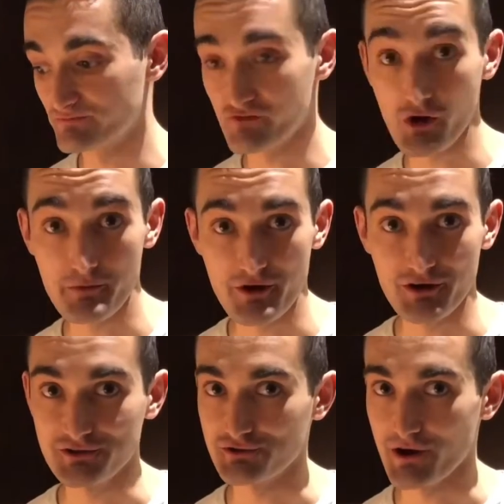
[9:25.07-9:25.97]
follow me
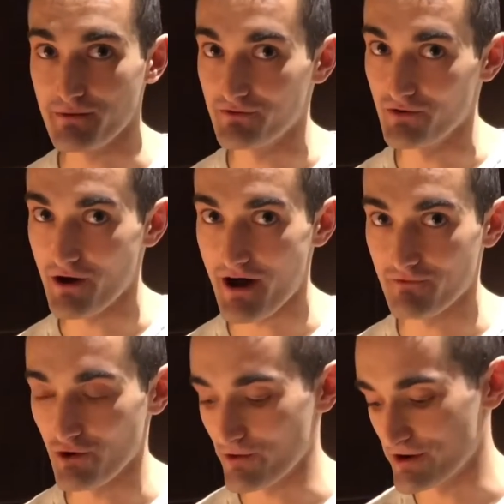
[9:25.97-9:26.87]
on Instagram if you
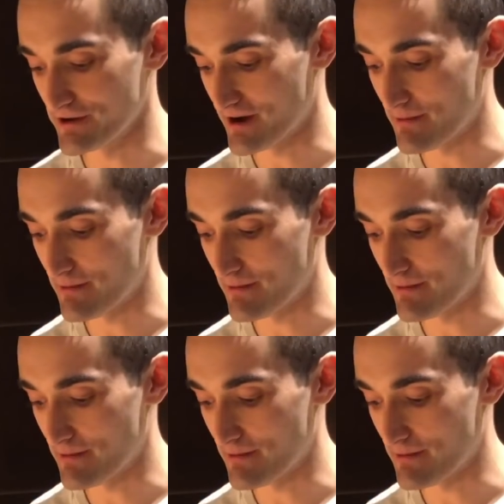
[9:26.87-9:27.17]
haven't already.